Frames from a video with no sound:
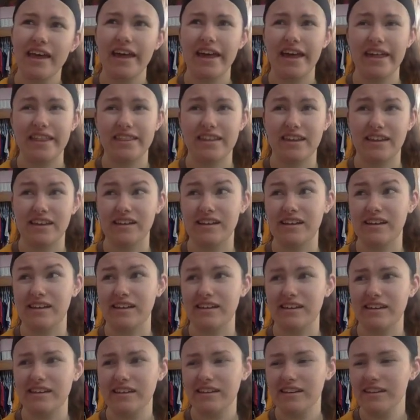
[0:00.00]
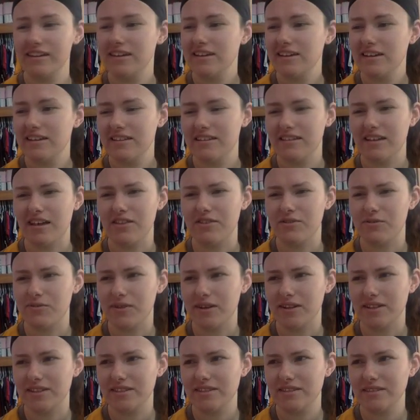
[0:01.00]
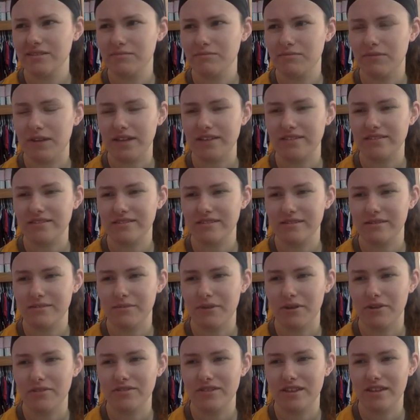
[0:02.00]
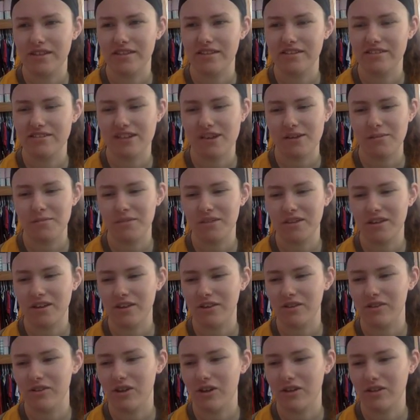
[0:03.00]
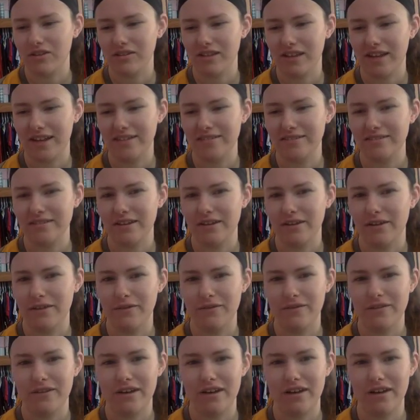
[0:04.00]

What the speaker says: And that the other ones basically both said the same thing along the lines of